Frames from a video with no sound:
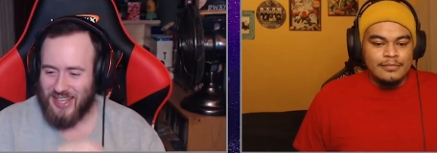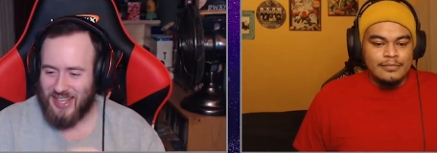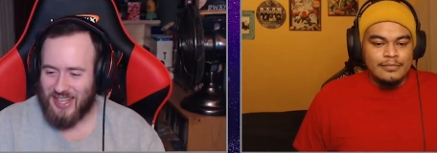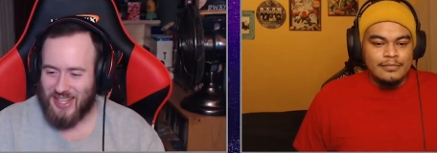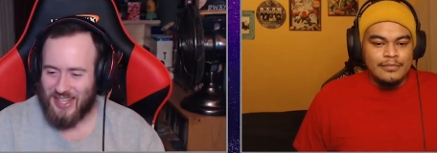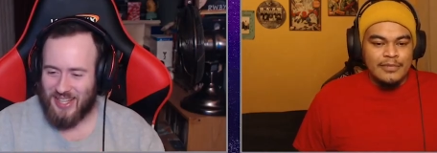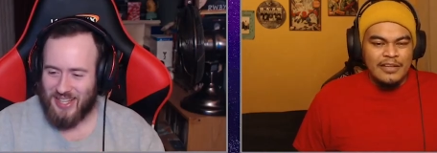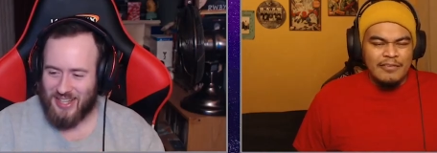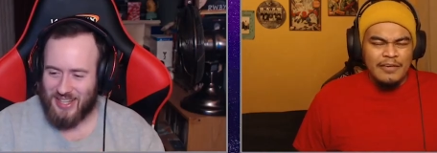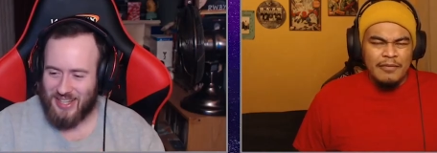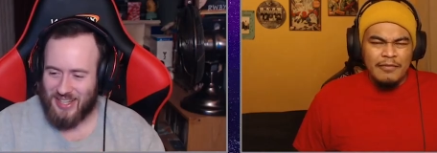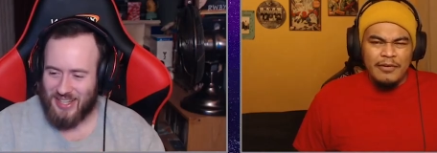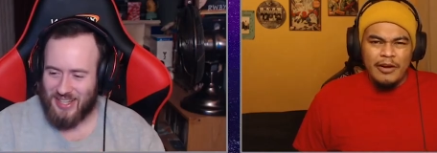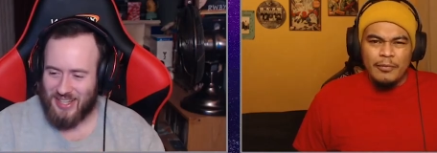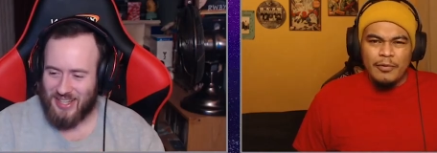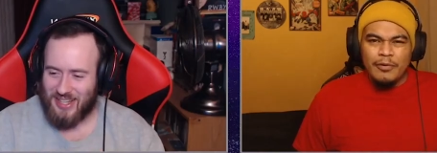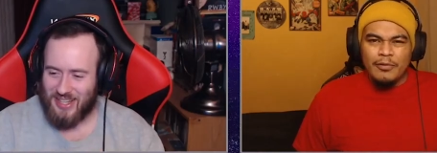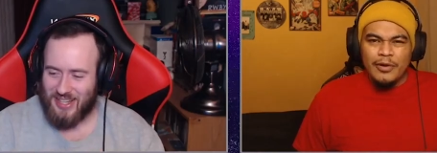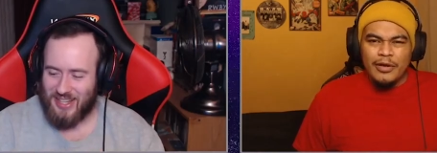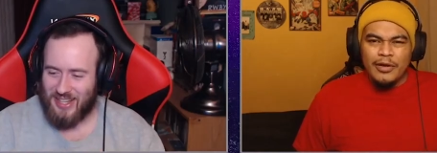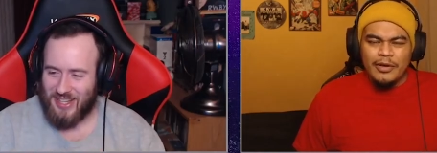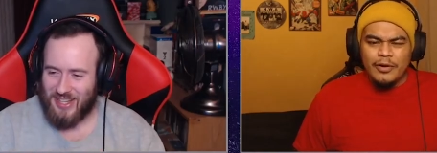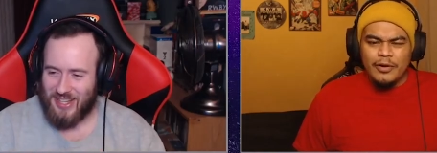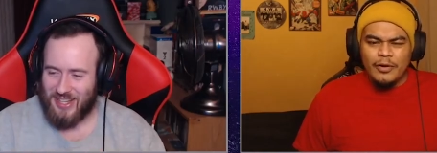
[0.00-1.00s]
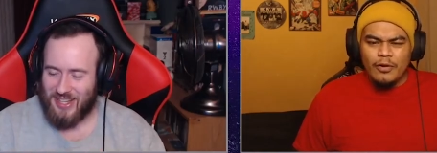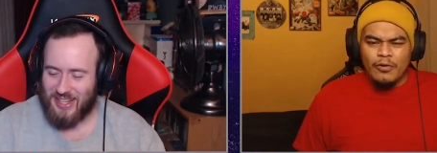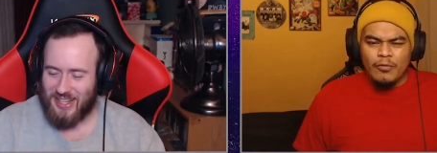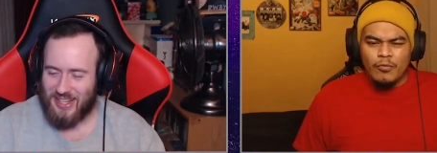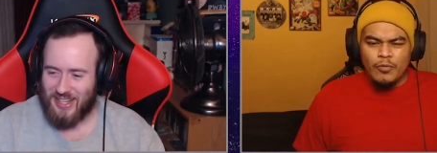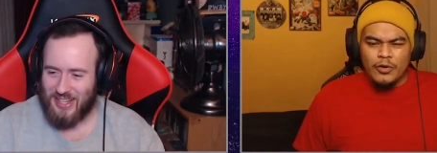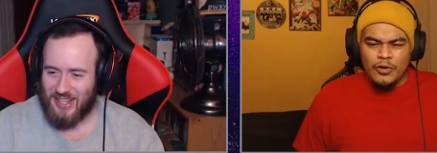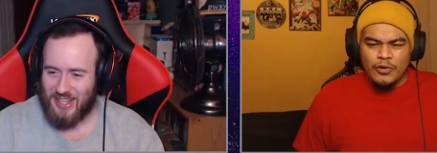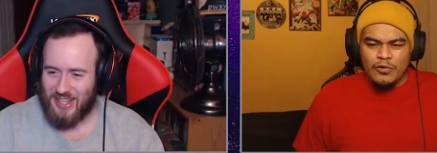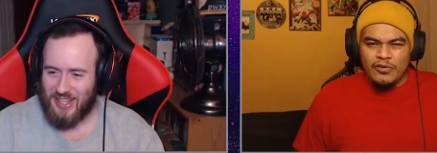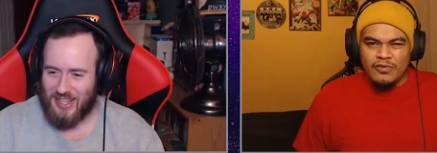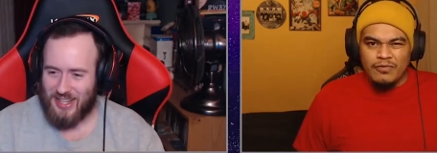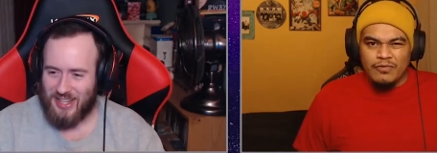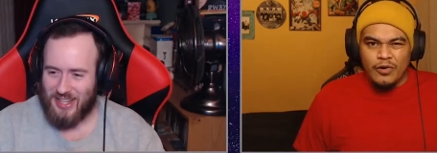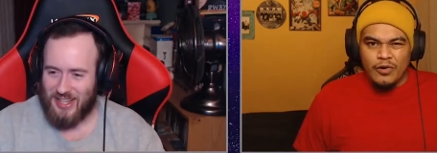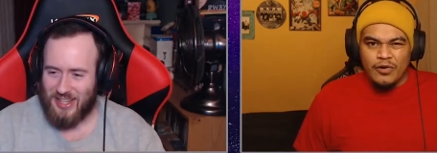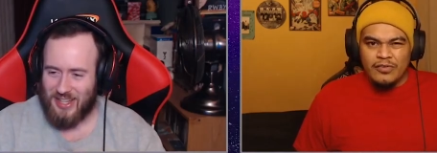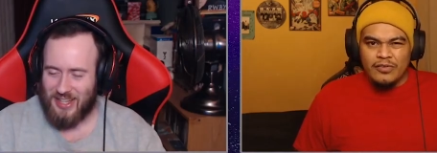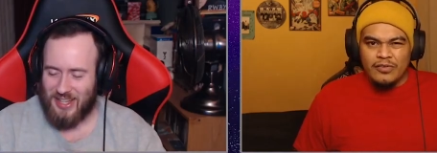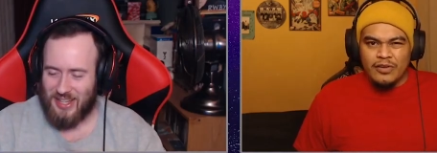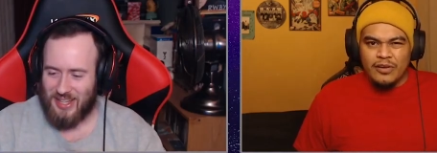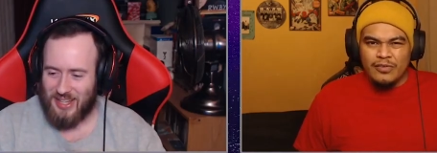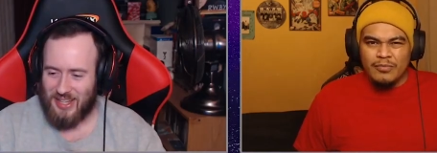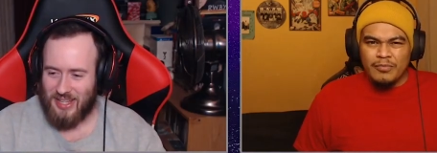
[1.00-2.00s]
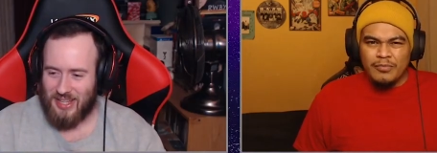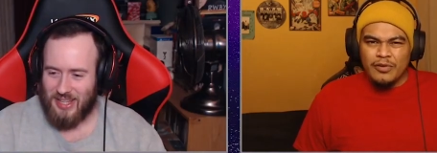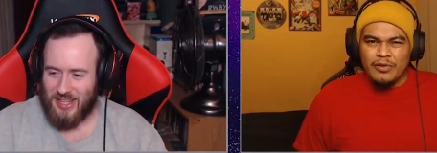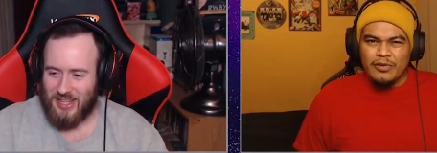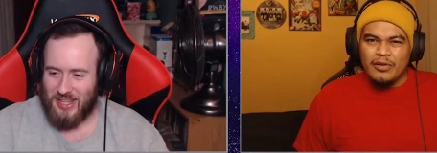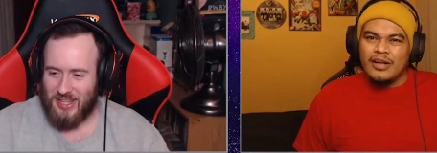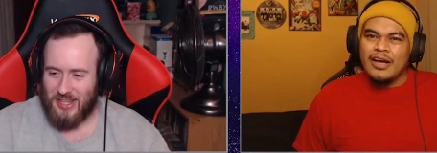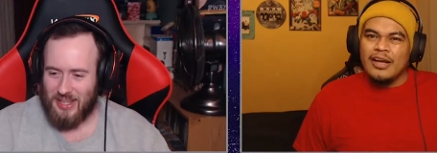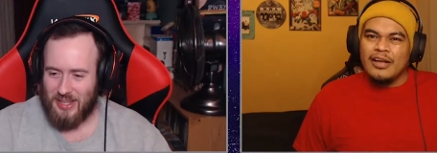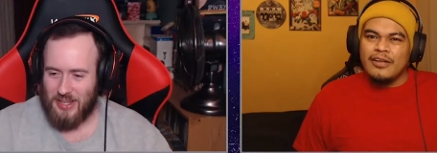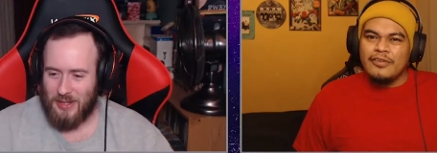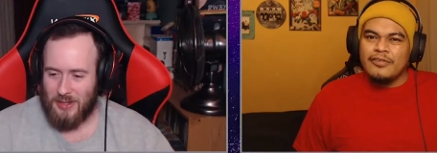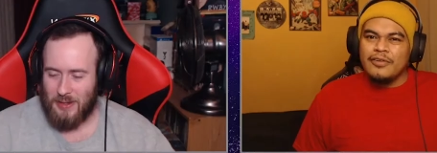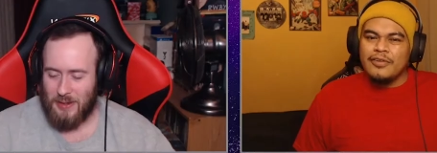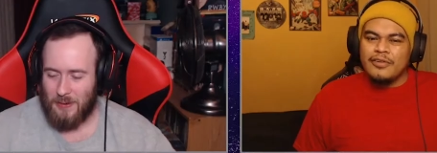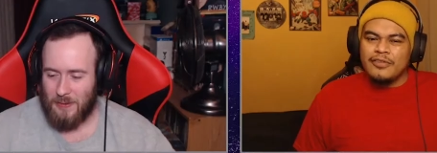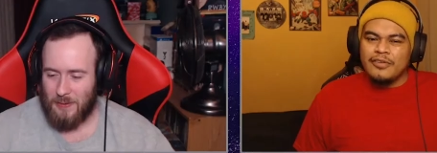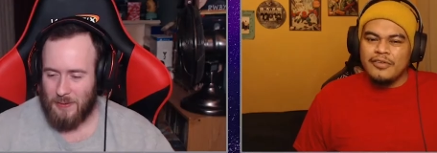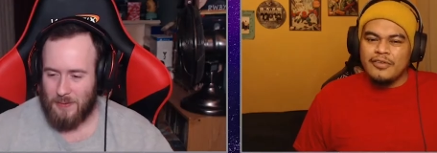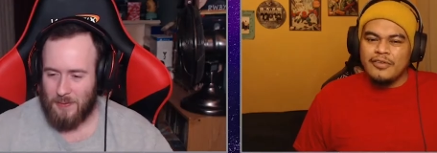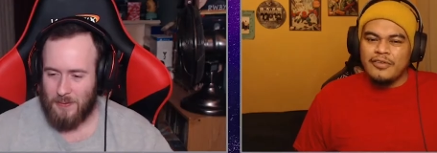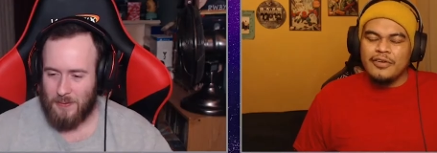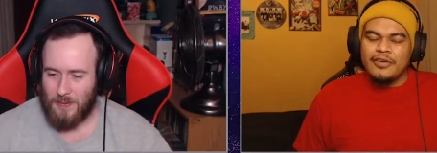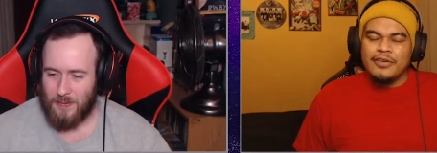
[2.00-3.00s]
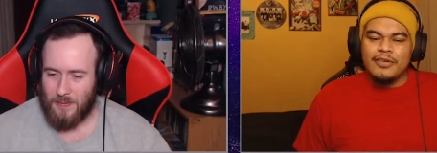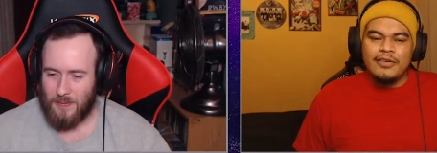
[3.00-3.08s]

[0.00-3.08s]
Speaker 1: If I remember correctly, Reno's voice does something to guys, doesn't she?